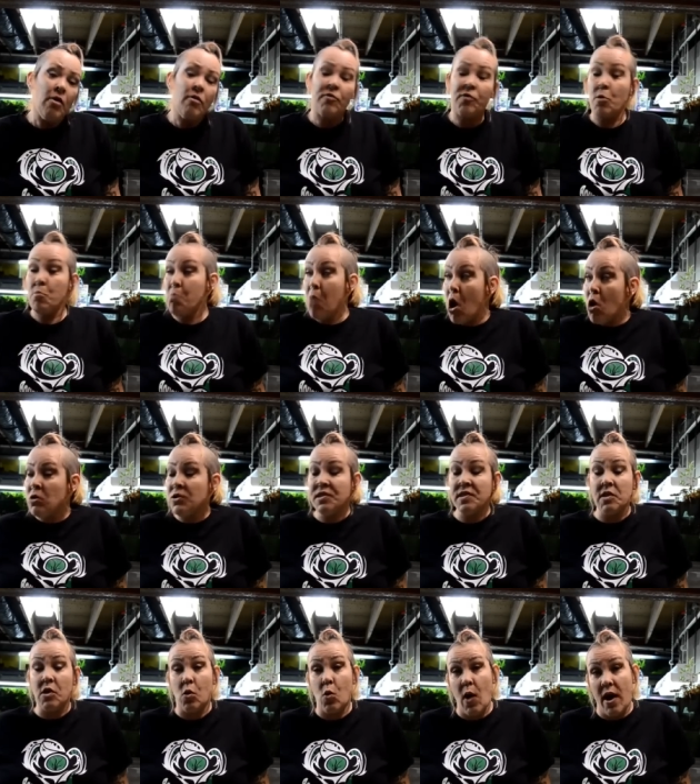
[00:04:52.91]
For most
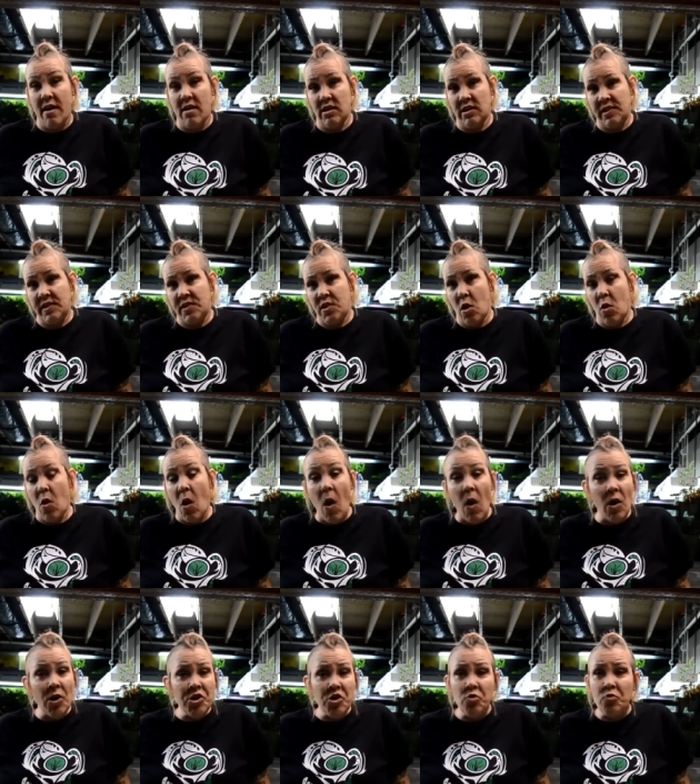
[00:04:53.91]
aquarists, though,
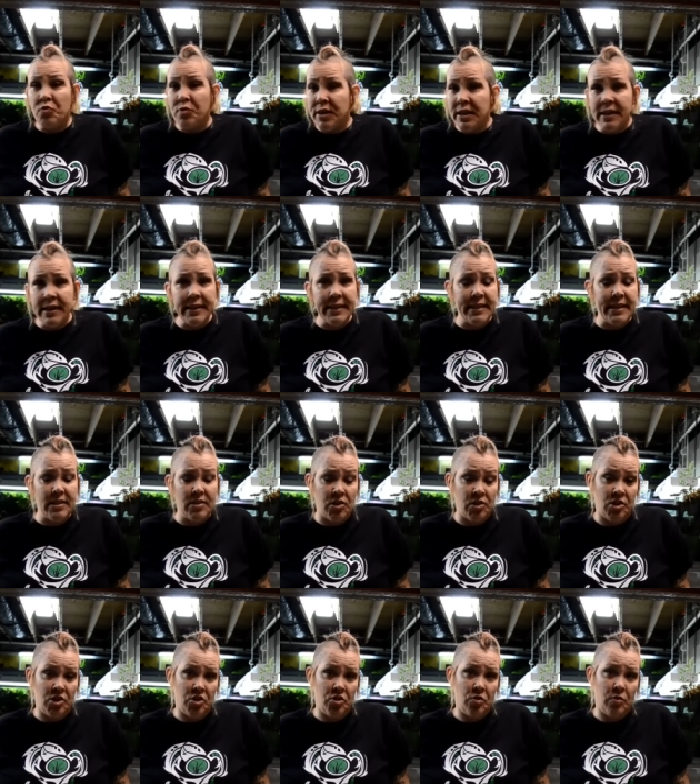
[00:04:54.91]
all you really need to
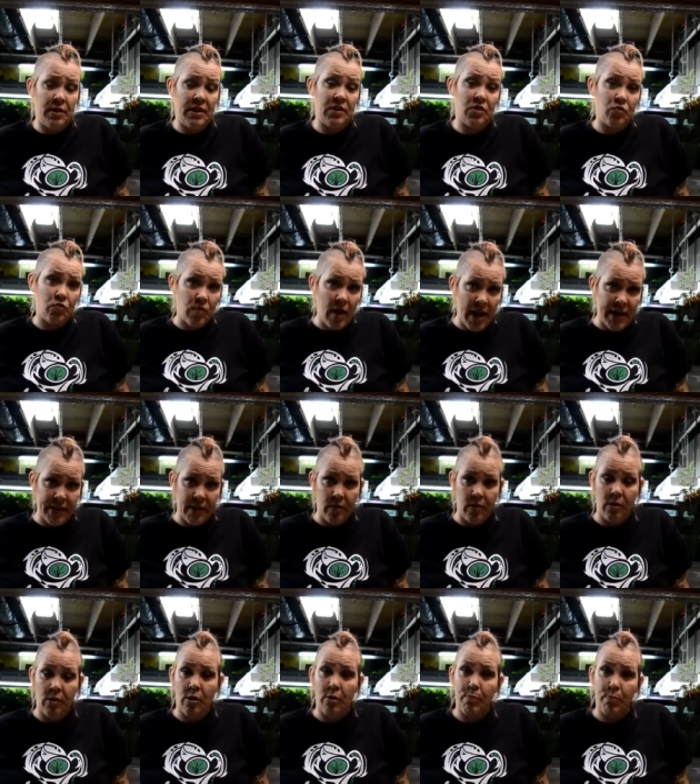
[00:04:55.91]
do is
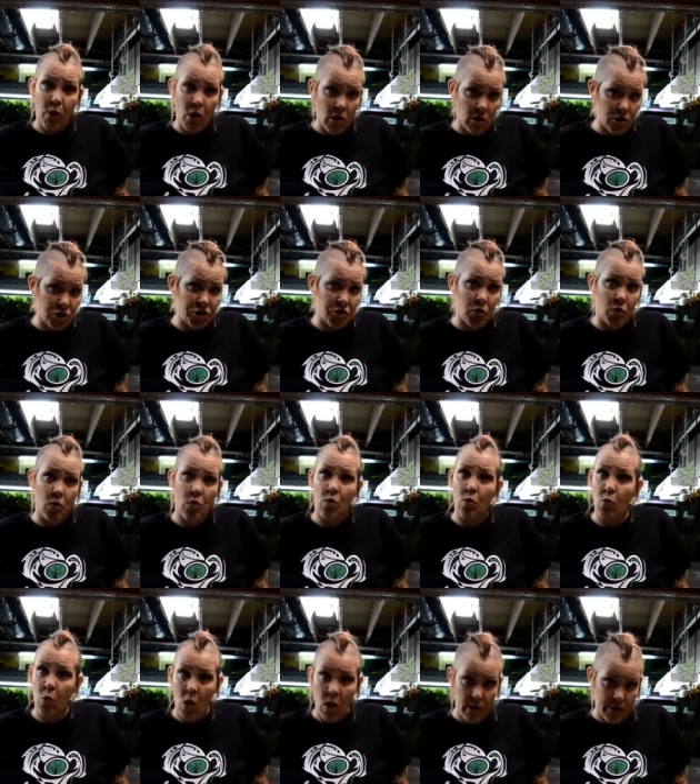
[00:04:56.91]
regular partial
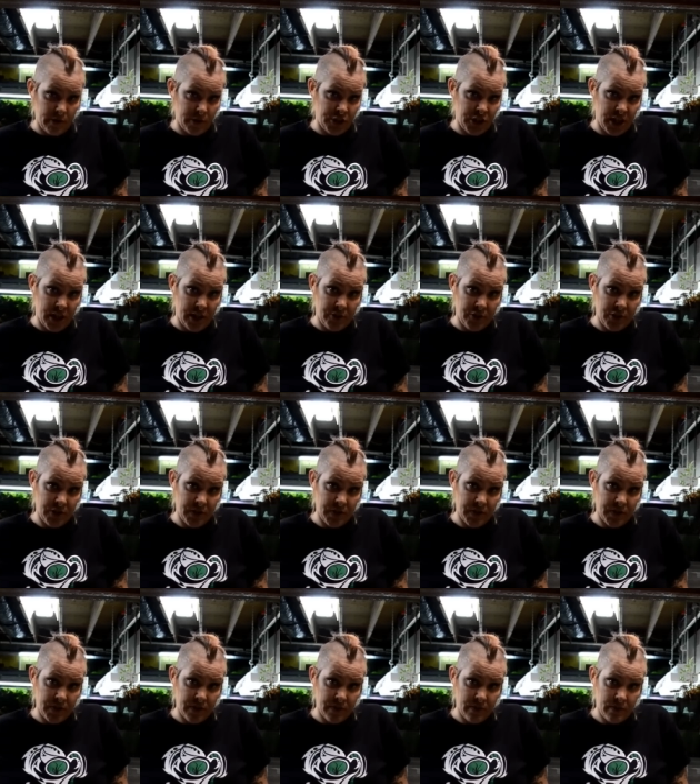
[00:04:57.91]
water
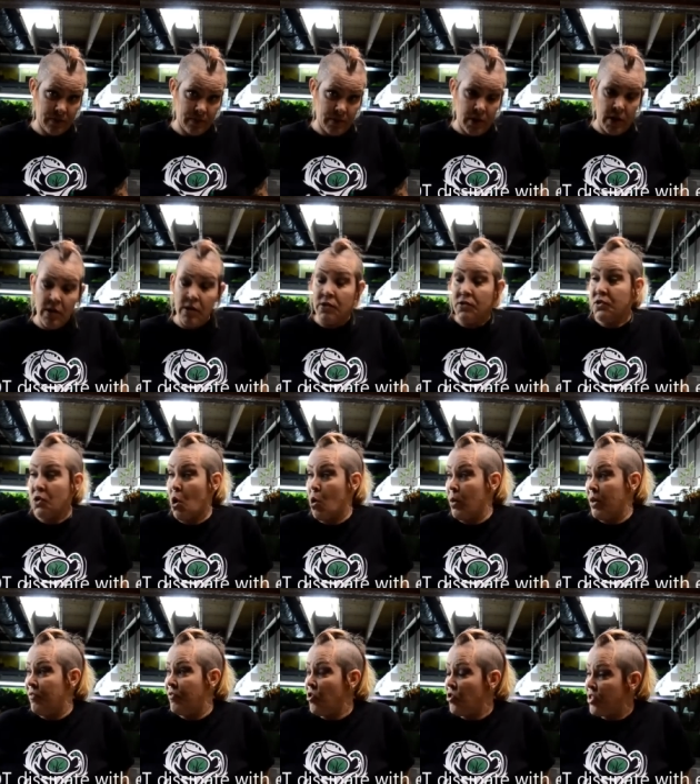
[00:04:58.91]
changes. So
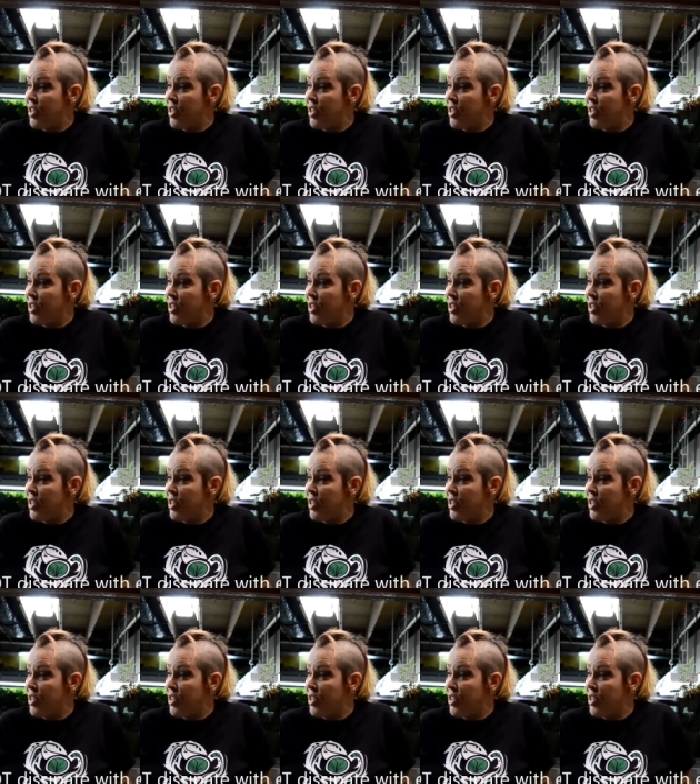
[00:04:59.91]
if your